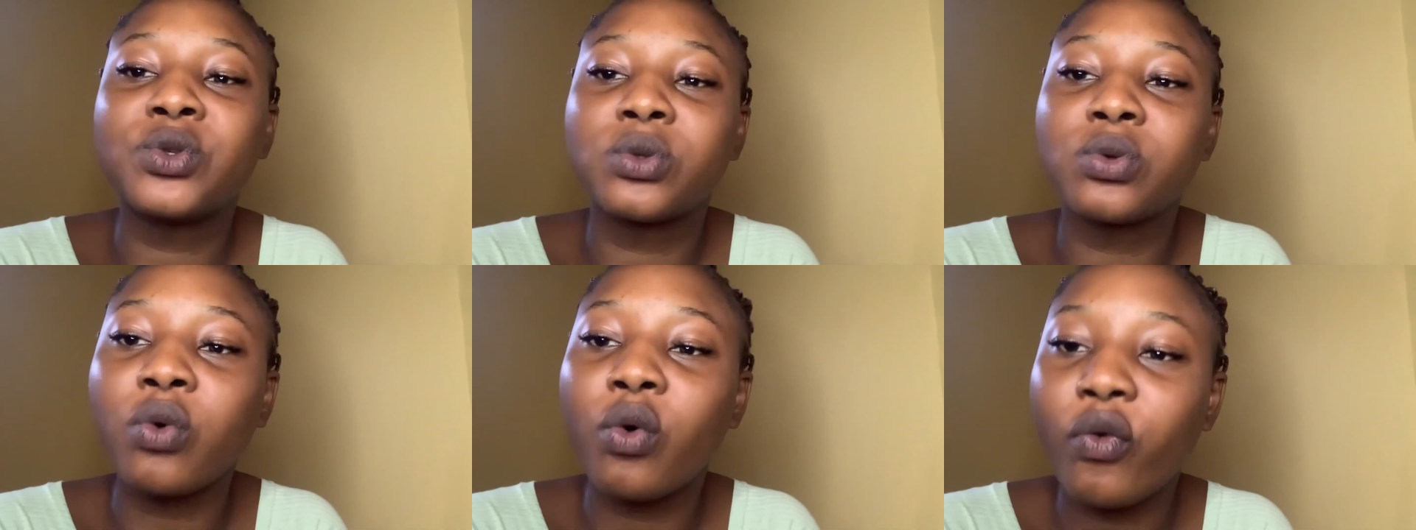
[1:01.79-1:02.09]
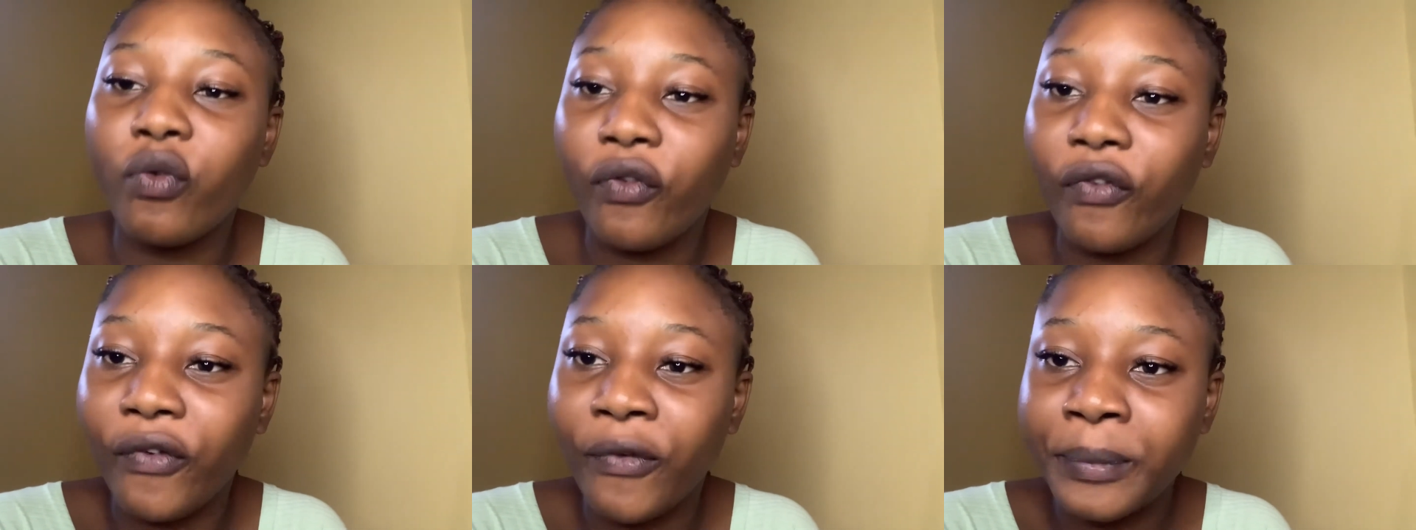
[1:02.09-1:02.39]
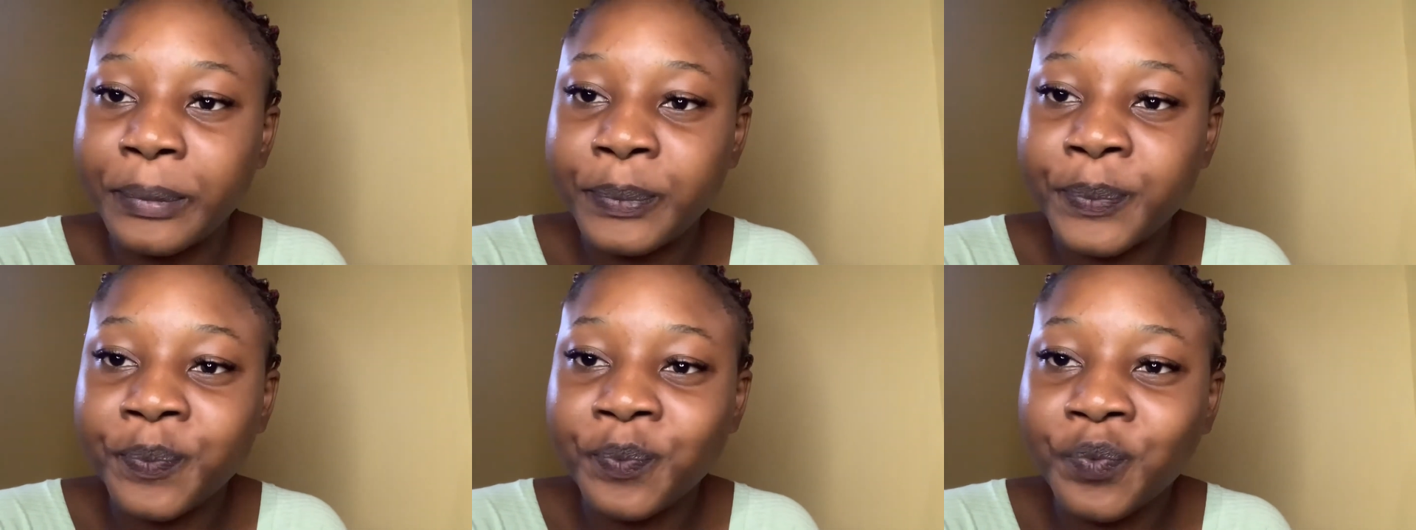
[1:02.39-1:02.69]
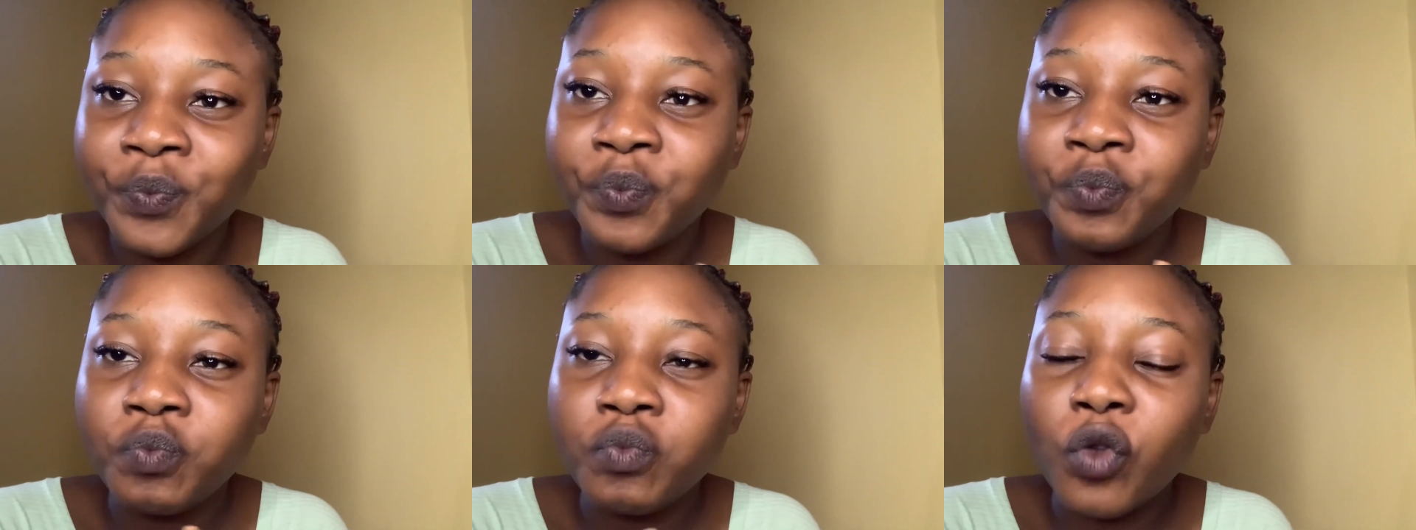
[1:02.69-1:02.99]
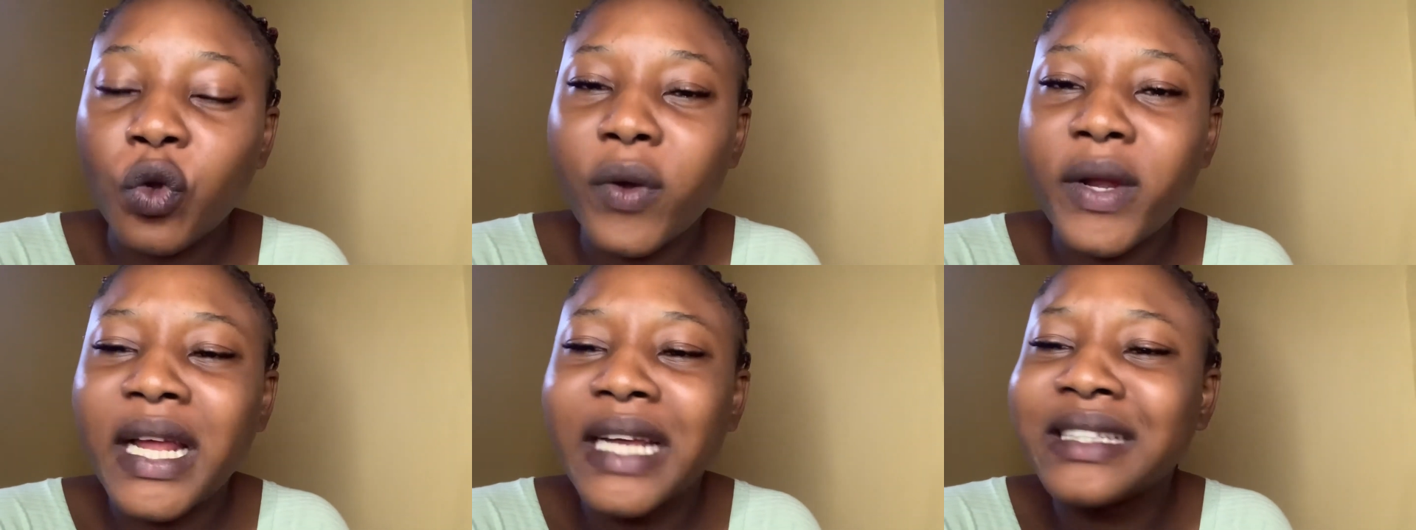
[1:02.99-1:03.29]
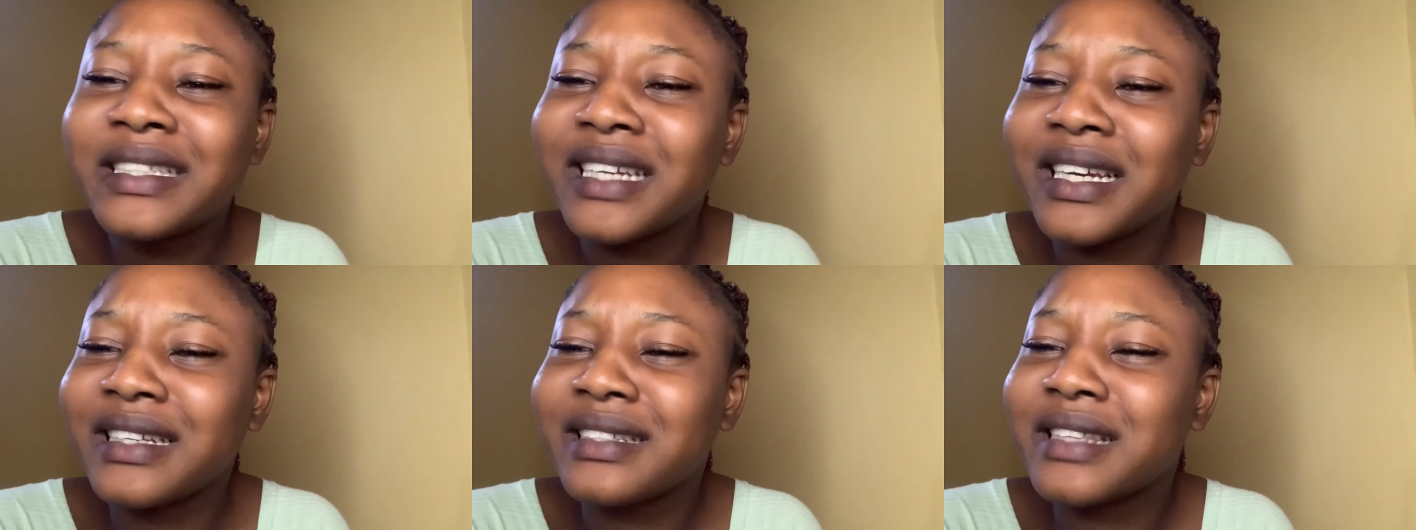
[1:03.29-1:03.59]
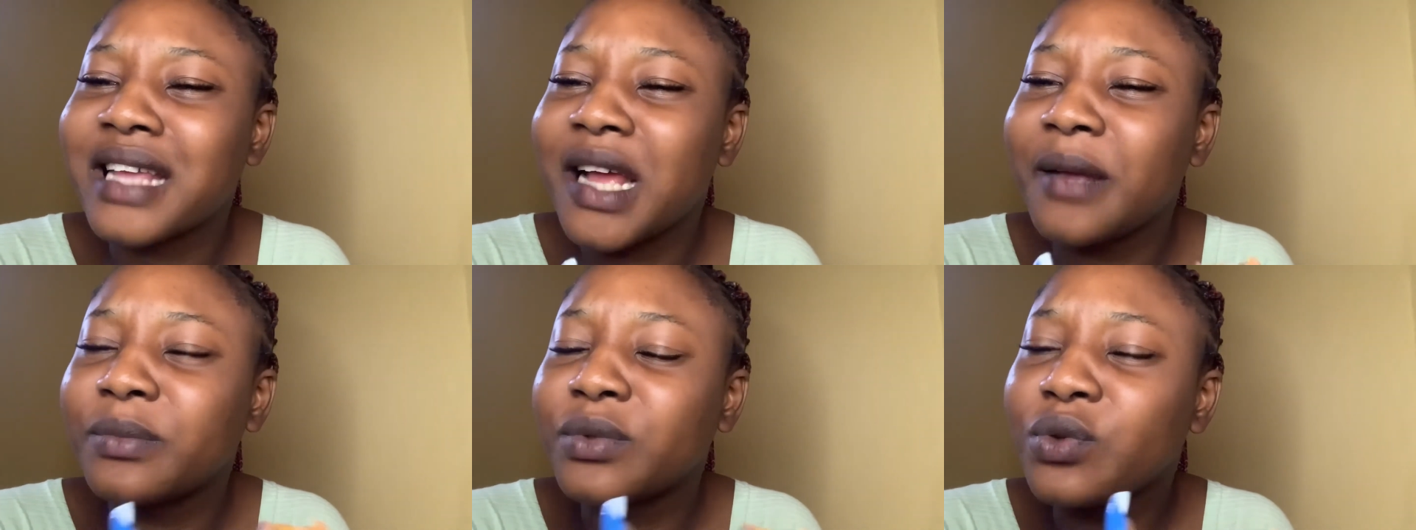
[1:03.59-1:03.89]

12 when i checked time